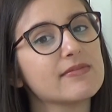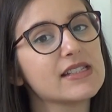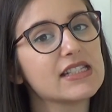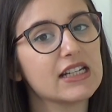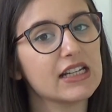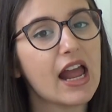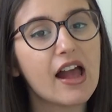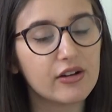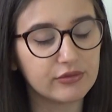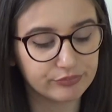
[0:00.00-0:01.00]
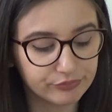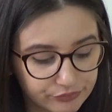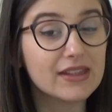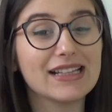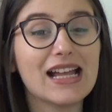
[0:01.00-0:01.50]
stick it out.
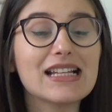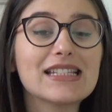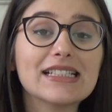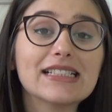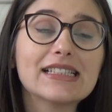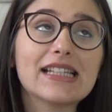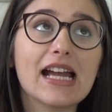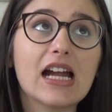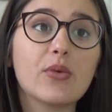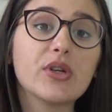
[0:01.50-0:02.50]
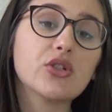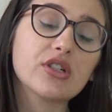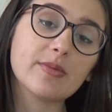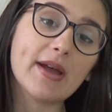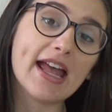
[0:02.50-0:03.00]
The last thing that we
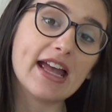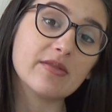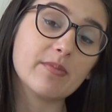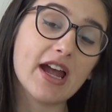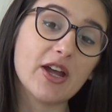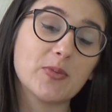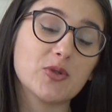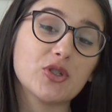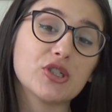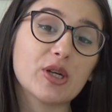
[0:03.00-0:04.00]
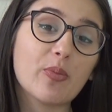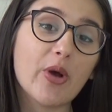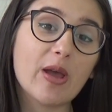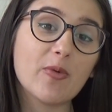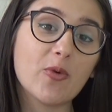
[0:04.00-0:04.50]
talked about at my obstetrician
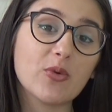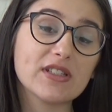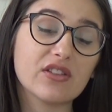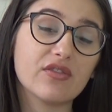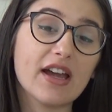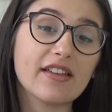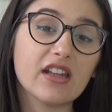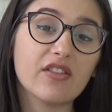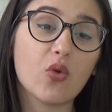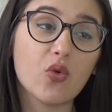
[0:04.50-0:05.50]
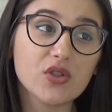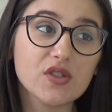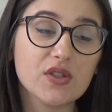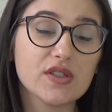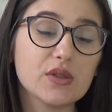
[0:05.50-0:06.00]
appointment was the fact that I've
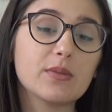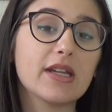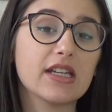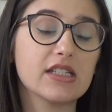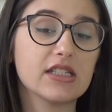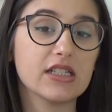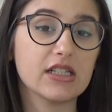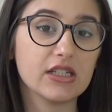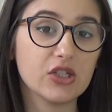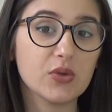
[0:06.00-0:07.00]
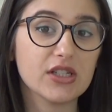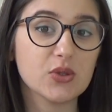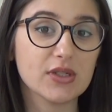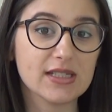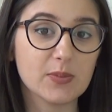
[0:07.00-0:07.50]
also still been continuing
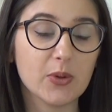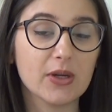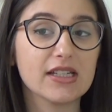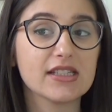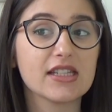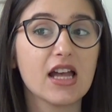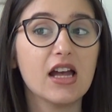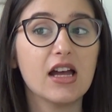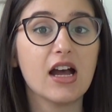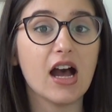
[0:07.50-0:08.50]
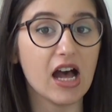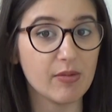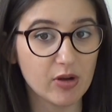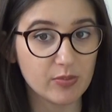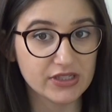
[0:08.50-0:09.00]
to experience
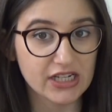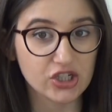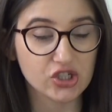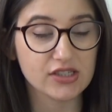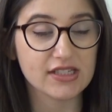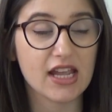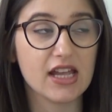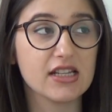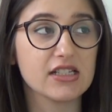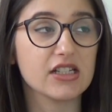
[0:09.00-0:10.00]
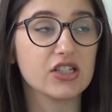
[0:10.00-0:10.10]
heart palpitations and